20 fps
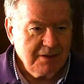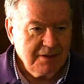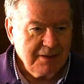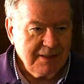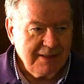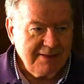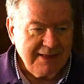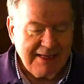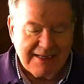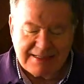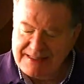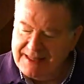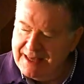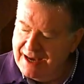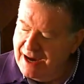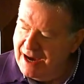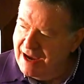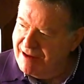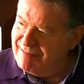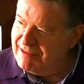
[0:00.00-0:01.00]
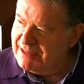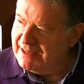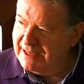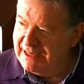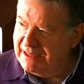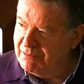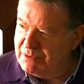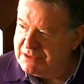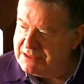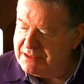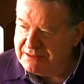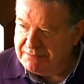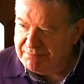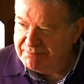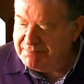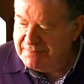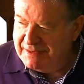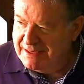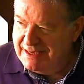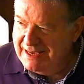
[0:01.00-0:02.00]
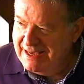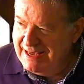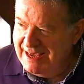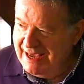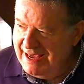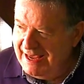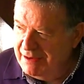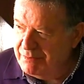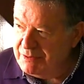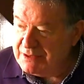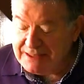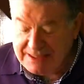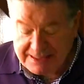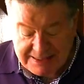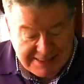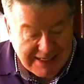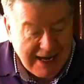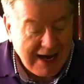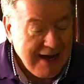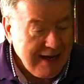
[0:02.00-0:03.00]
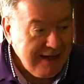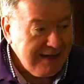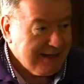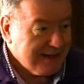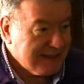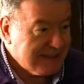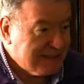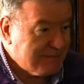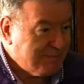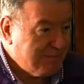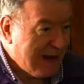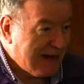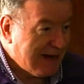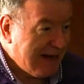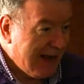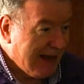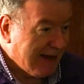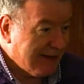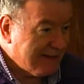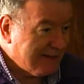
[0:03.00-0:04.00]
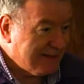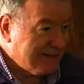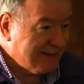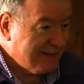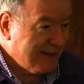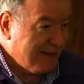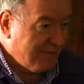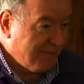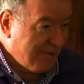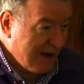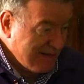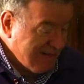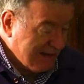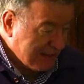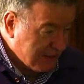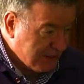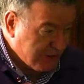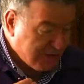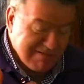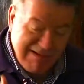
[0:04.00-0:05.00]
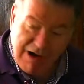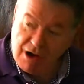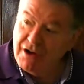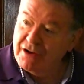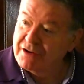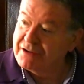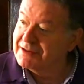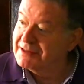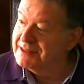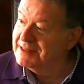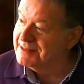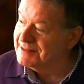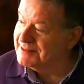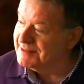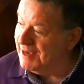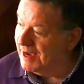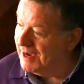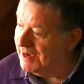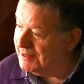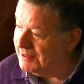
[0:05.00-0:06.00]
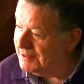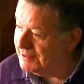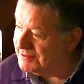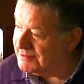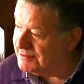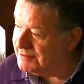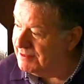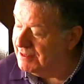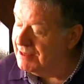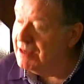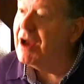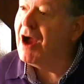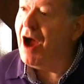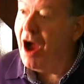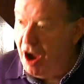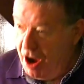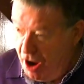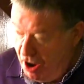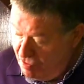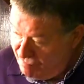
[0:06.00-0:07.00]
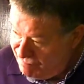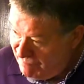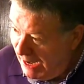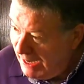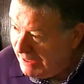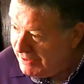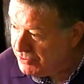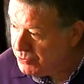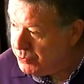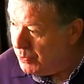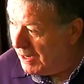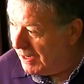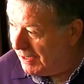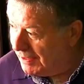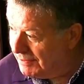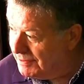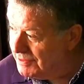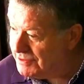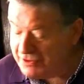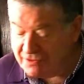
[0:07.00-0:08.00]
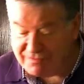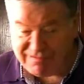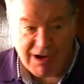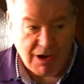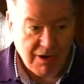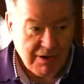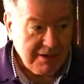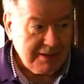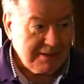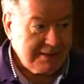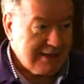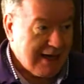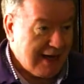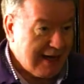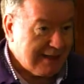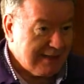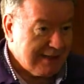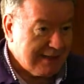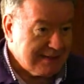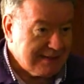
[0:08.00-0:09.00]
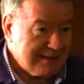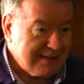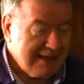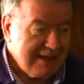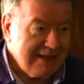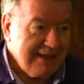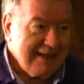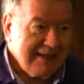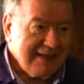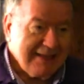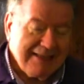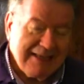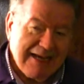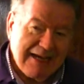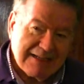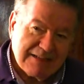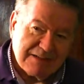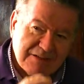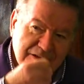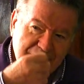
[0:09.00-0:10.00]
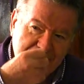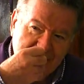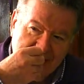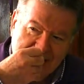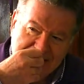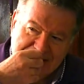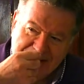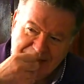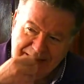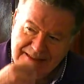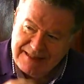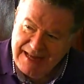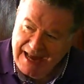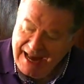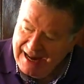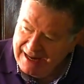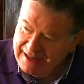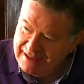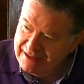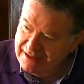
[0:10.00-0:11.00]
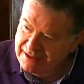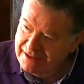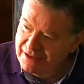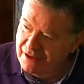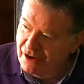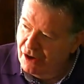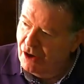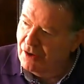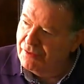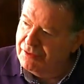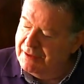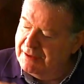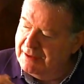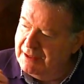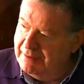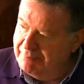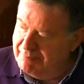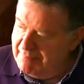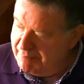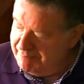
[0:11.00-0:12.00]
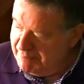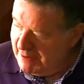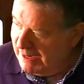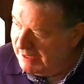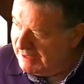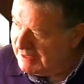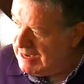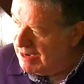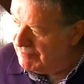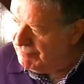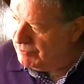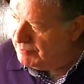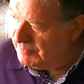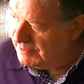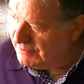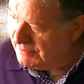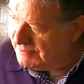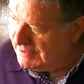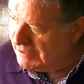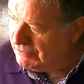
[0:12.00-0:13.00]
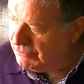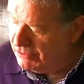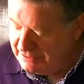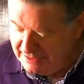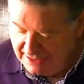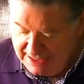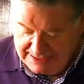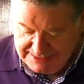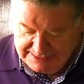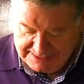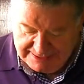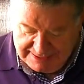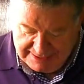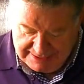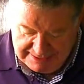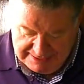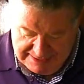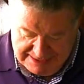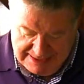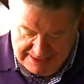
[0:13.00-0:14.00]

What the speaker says: And there's the irony. He was a Zionist, Ben Hecht, a very strong Zionist, a right-wing strong Zionist. Yet his attack on the Mapai government and on Kastner